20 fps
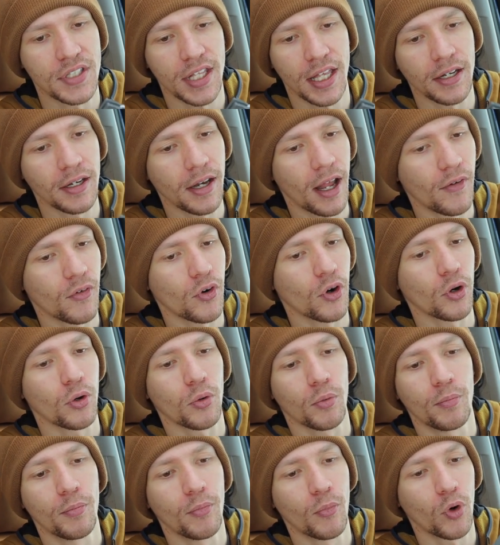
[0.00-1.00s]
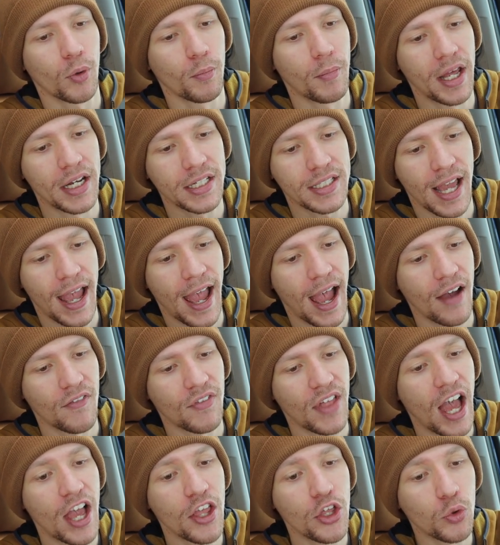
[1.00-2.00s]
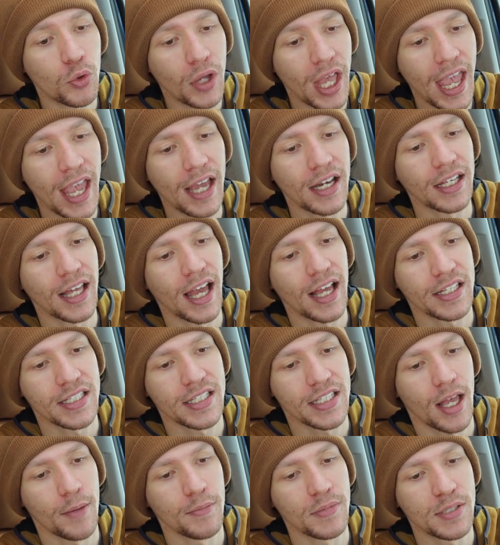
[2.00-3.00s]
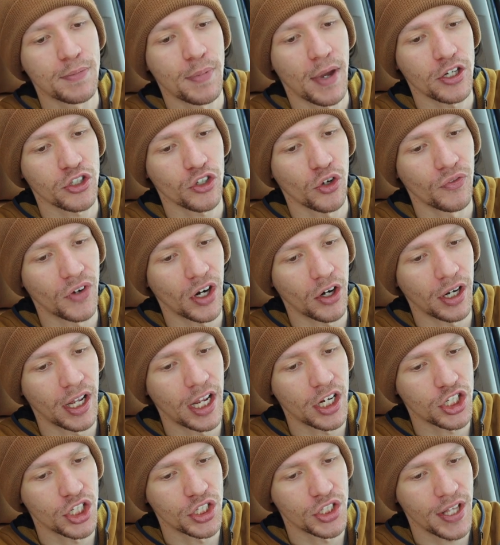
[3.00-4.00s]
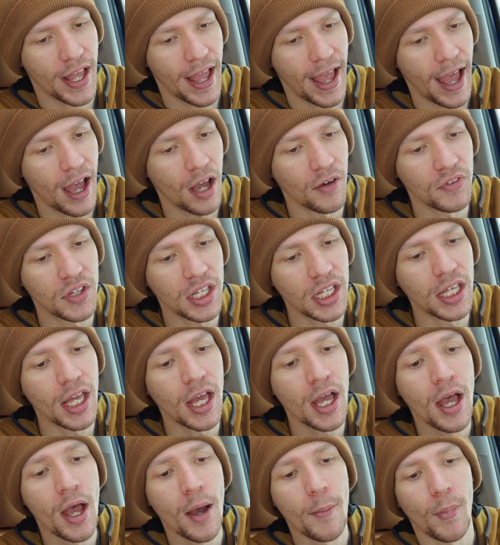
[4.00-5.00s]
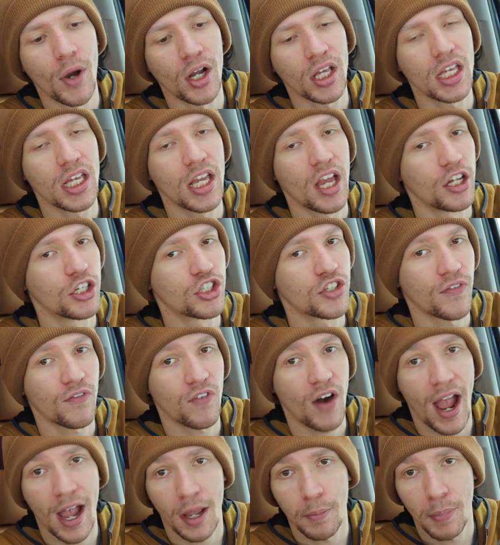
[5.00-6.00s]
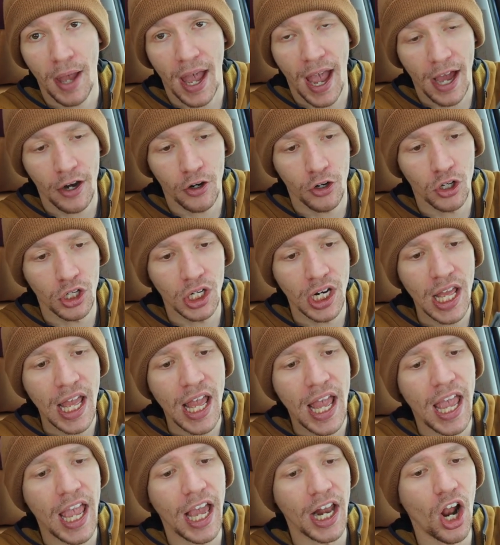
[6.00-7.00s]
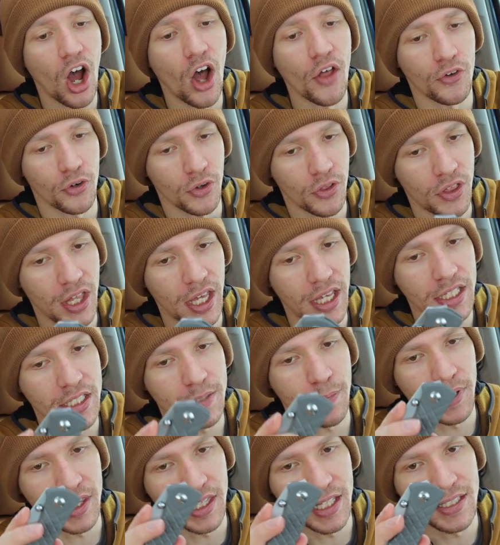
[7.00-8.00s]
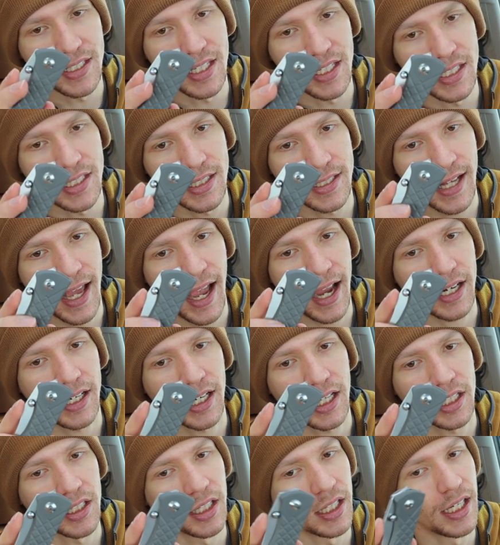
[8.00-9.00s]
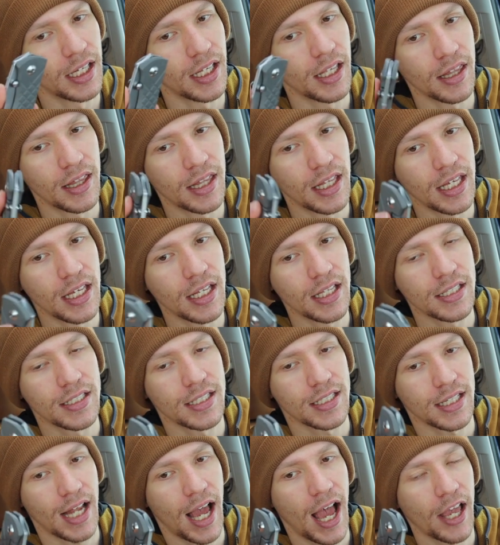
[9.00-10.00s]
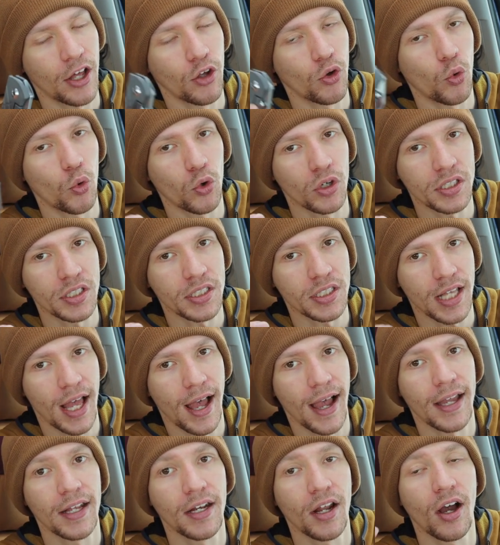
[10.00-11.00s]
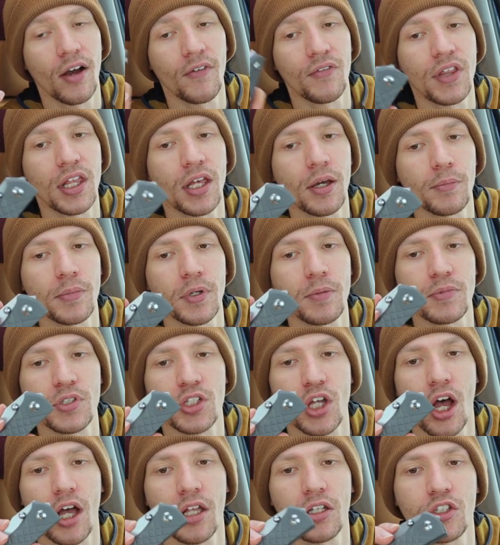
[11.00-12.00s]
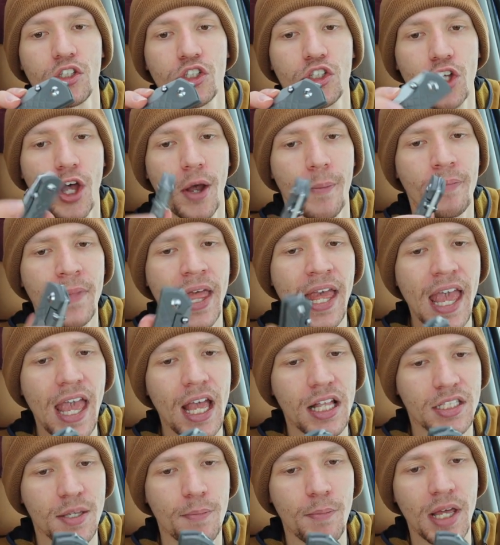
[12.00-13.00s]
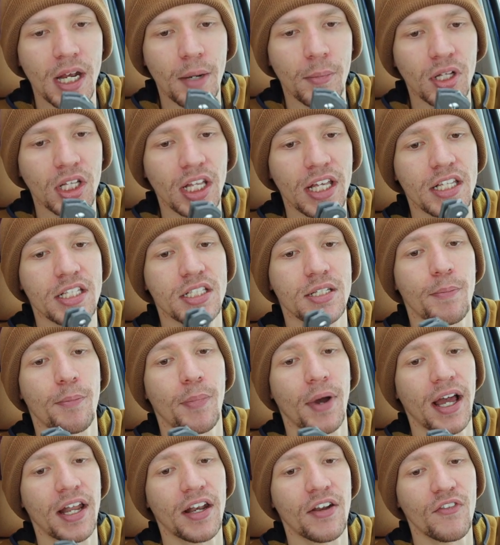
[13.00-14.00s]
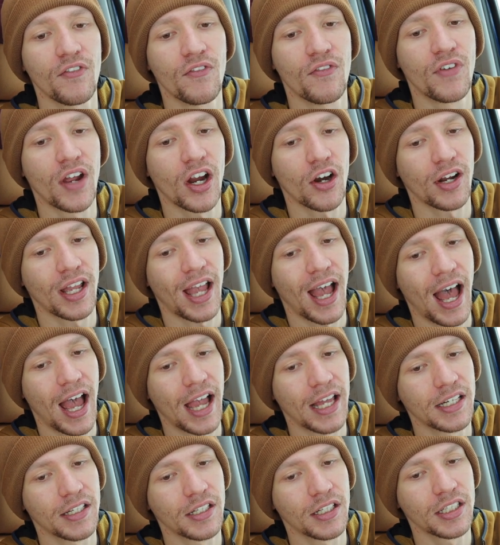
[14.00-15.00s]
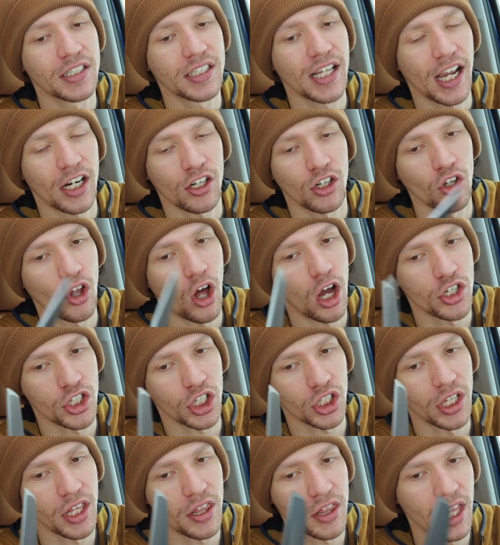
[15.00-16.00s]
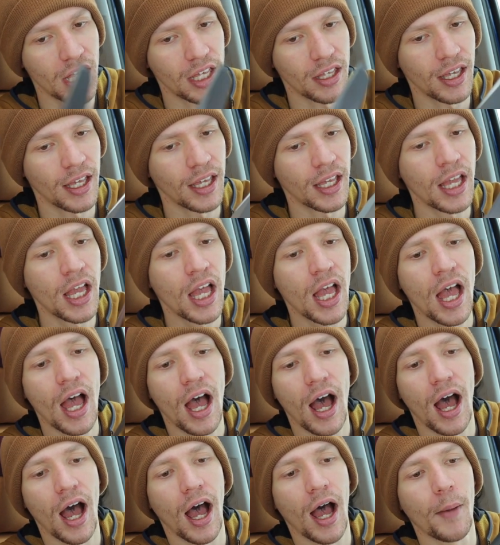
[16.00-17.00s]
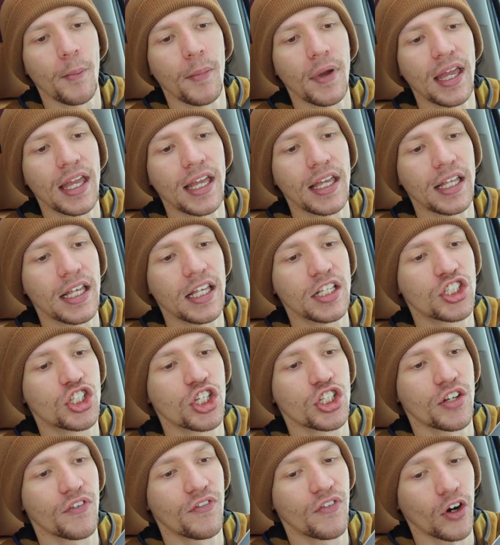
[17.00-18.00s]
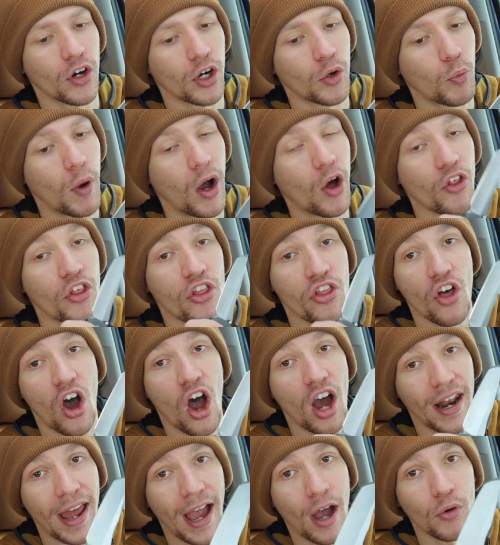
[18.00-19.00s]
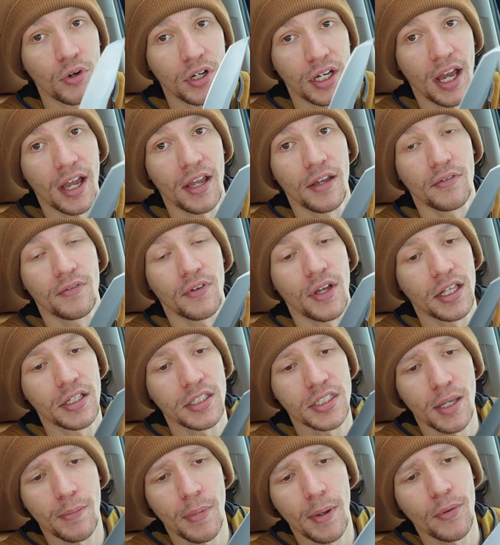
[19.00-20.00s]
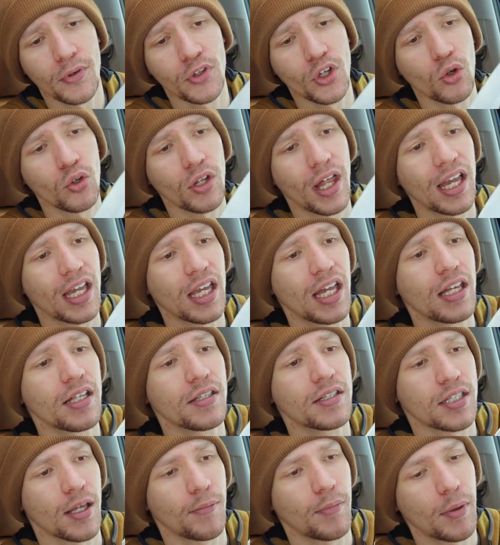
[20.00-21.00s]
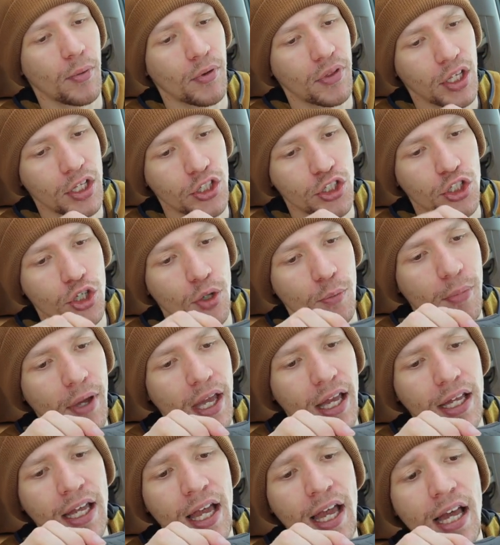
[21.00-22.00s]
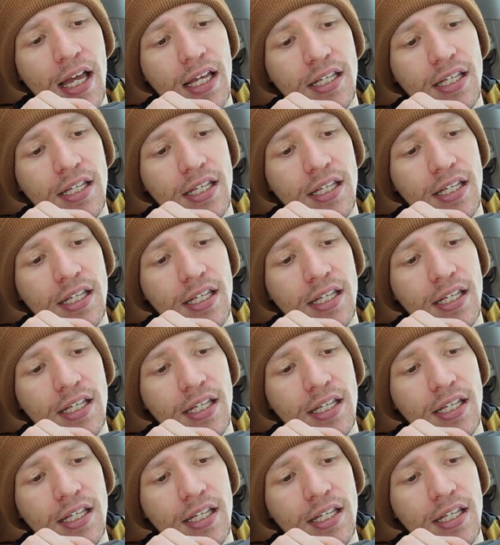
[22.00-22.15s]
They never were meant to have that. You can get some special variations that have the monkey edge frag pattern and other things, but this is technically the style or design of the Umnumzaan. So it's a minimalist, but very high technologically thinking. Um, it, it's just a very well thought out knife. And some people don't like it. Some people think it's too big.